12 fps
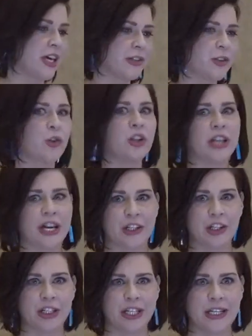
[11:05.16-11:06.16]
So the
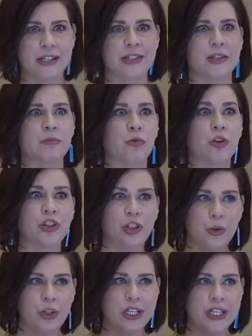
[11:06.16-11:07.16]
lighter it is, the more
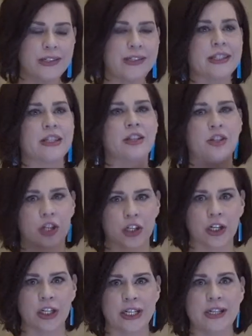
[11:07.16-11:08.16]
acute it is, the
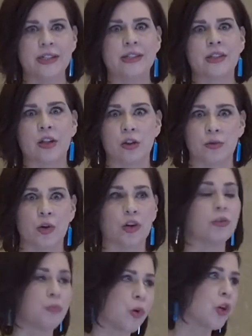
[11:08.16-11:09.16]
darker it is, the
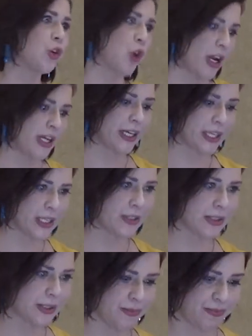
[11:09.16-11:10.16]
more chronic it is.